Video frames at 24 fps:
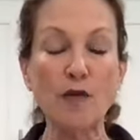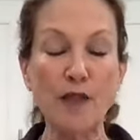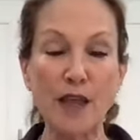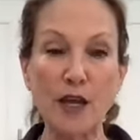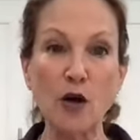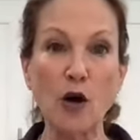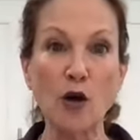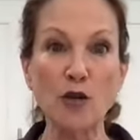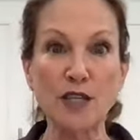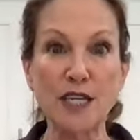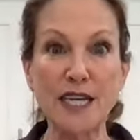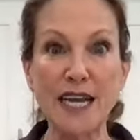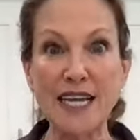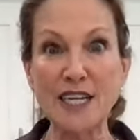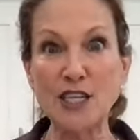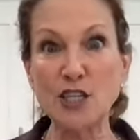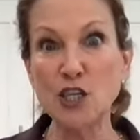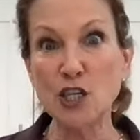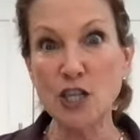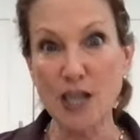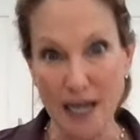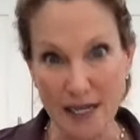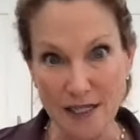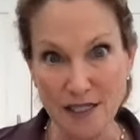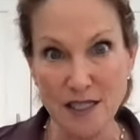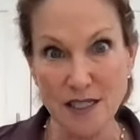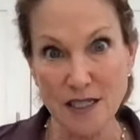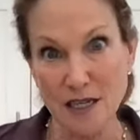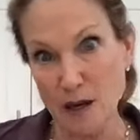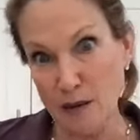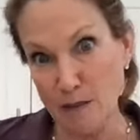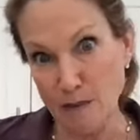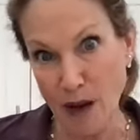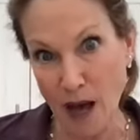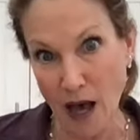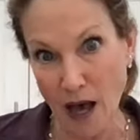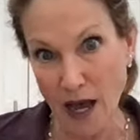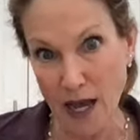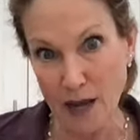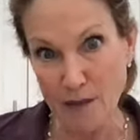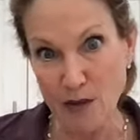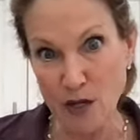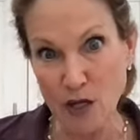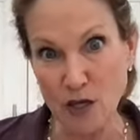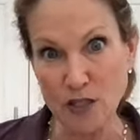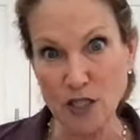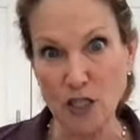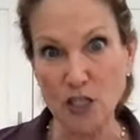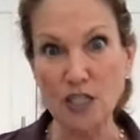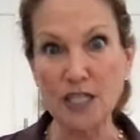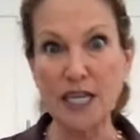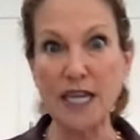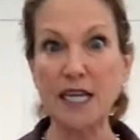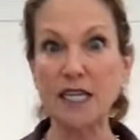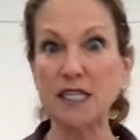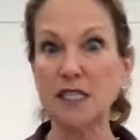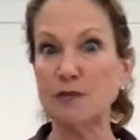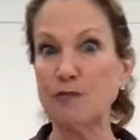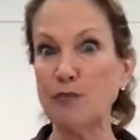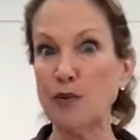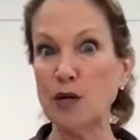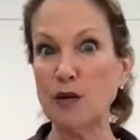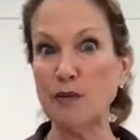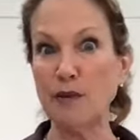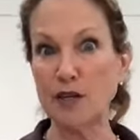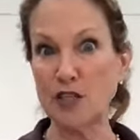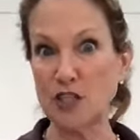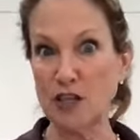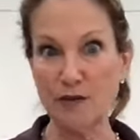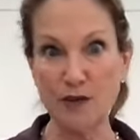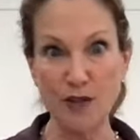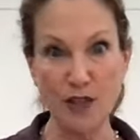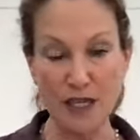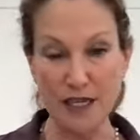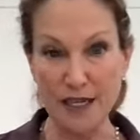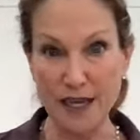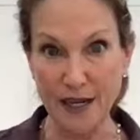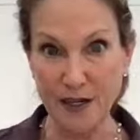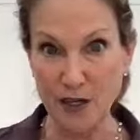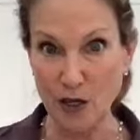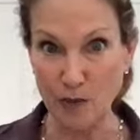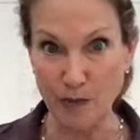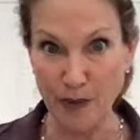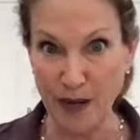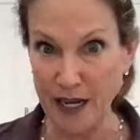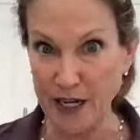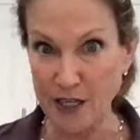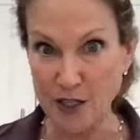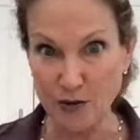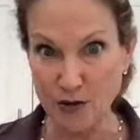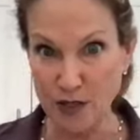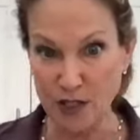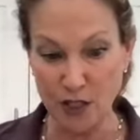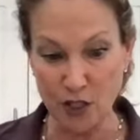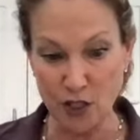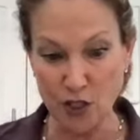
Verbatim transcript: they called it a chest pie because it takes pretty much everything out of your pantry,